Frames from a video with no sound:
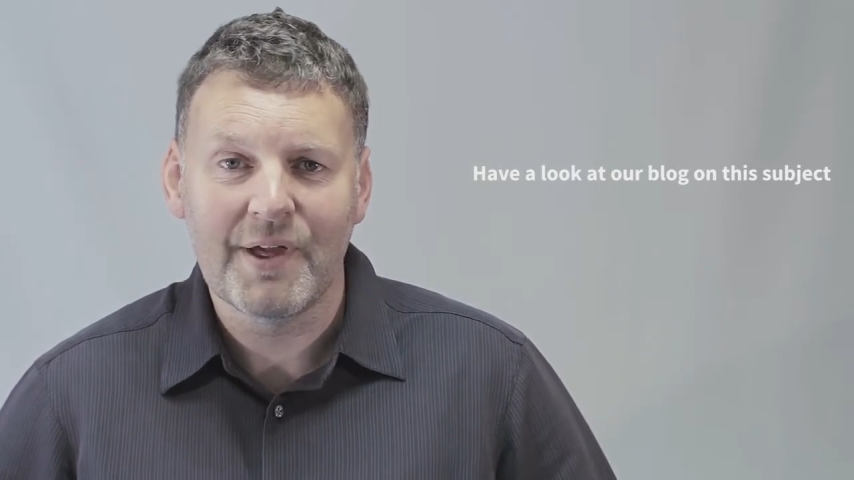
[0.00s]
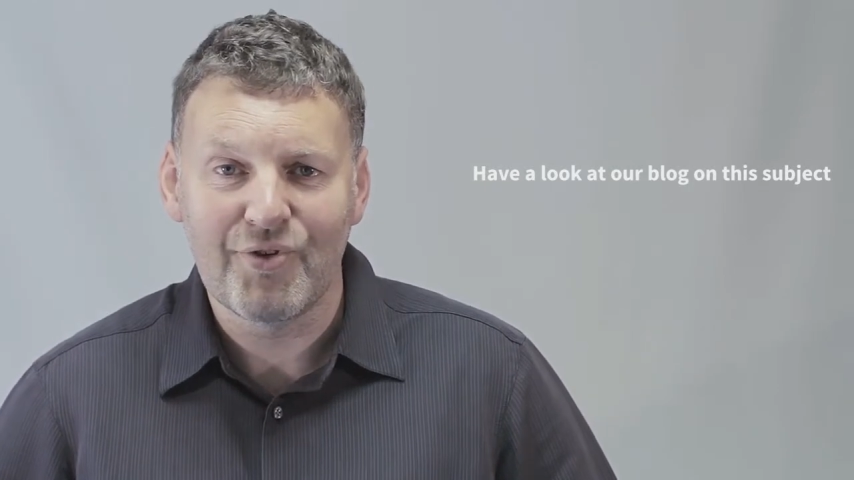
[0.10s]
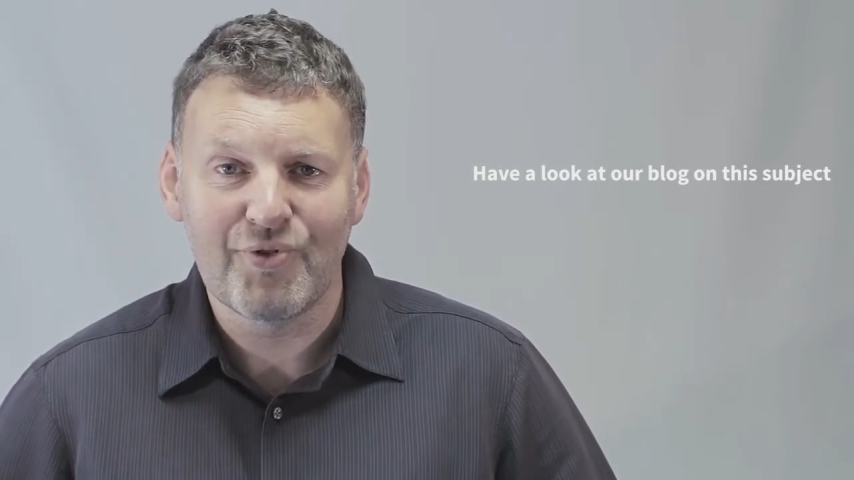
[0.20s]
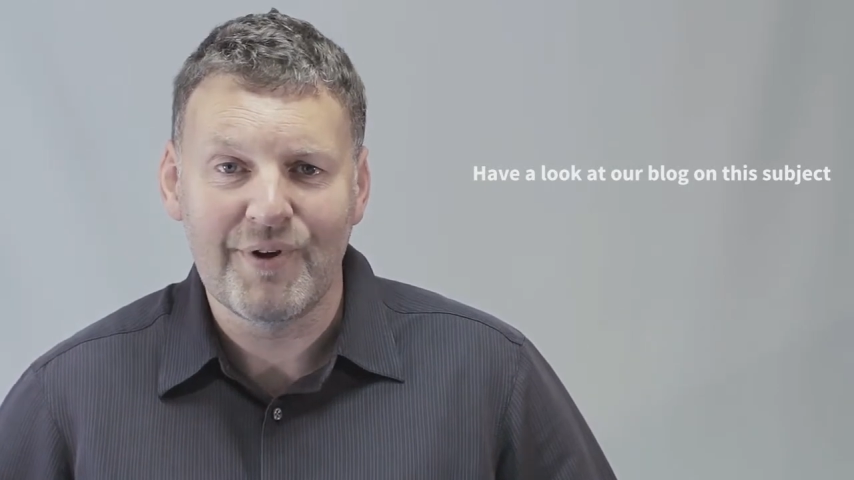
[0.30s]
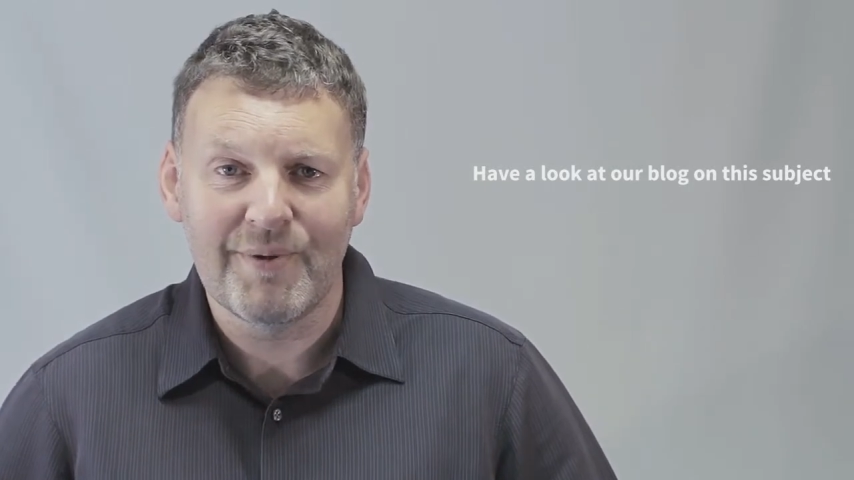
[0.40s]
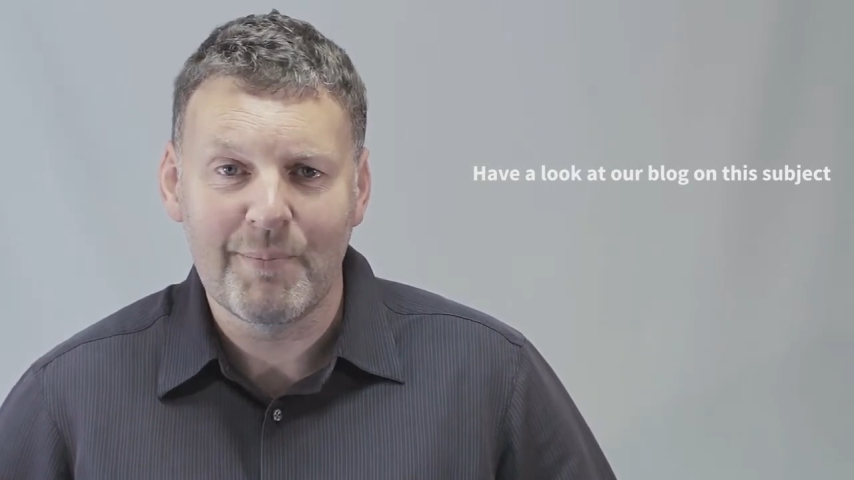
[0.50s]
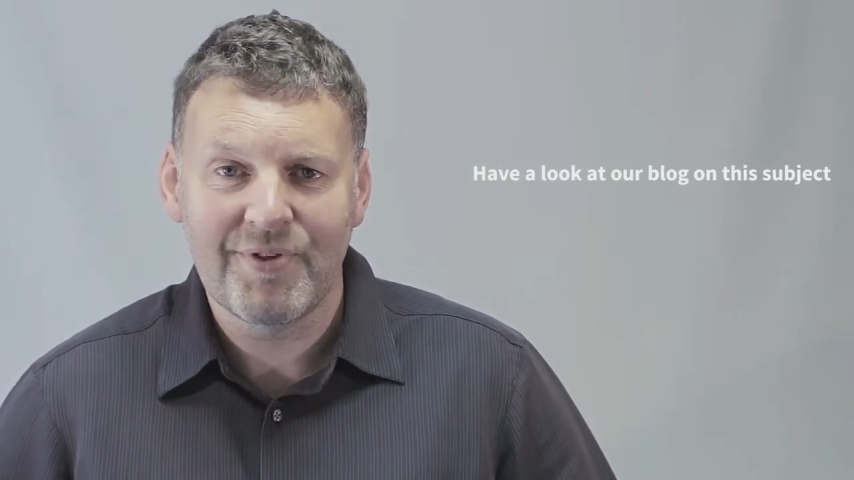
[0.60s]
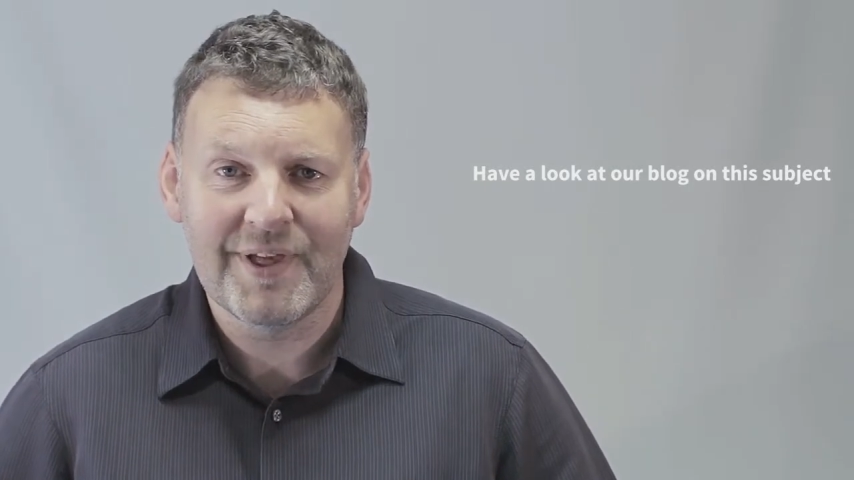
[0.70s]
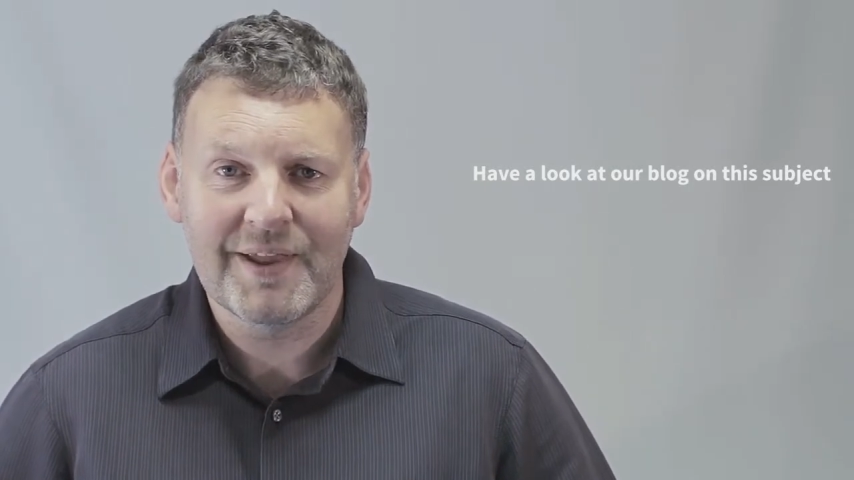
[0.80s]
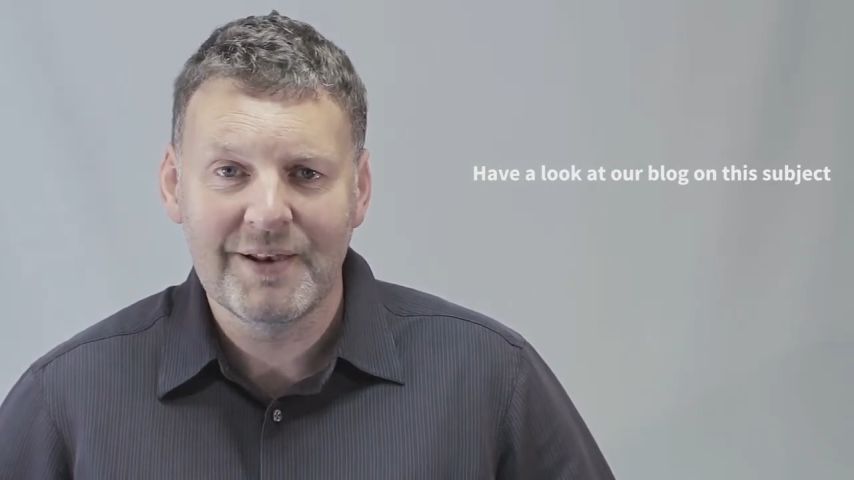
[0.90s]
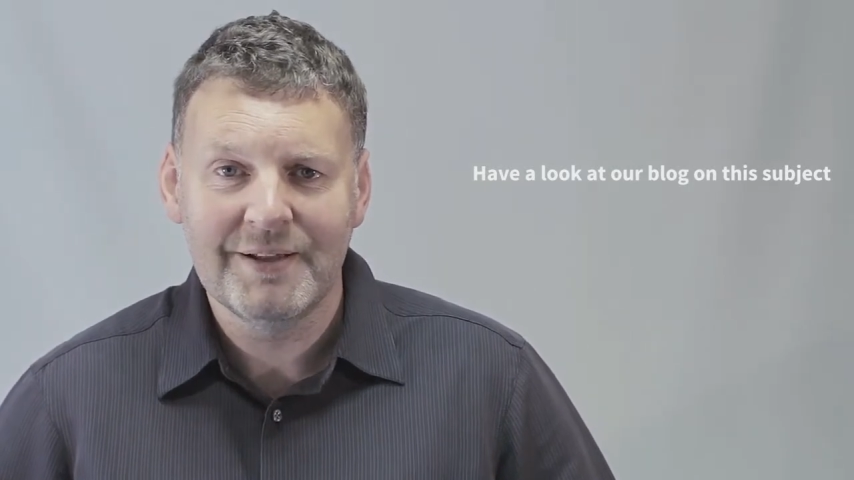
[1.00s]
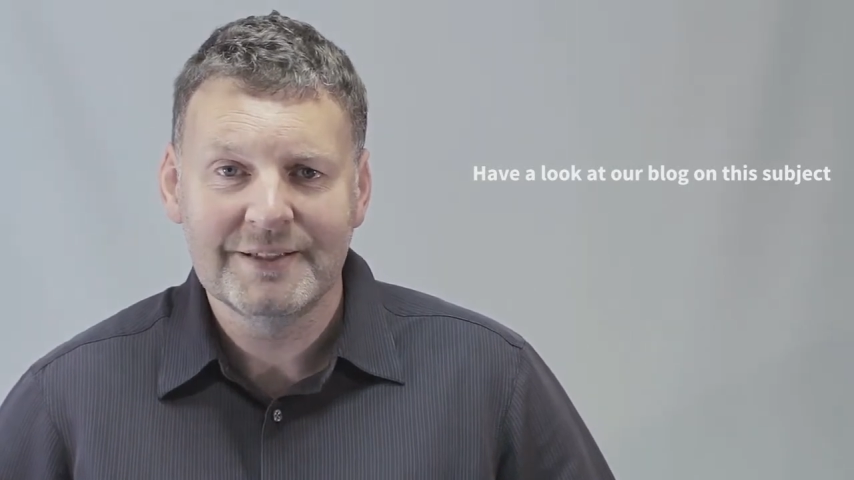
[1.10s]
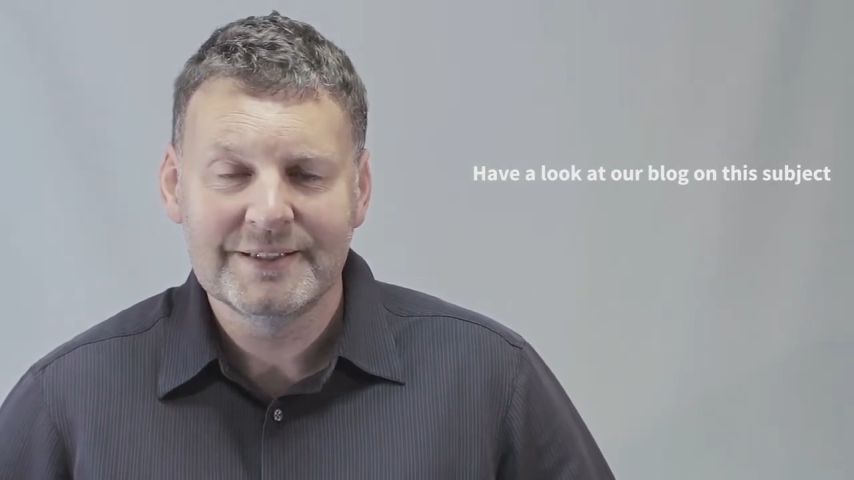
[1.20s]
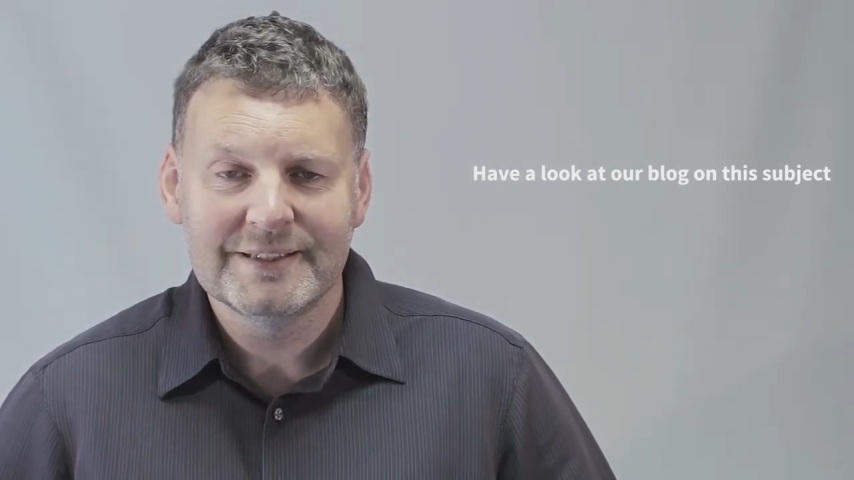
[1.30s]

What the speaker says: countries in particular.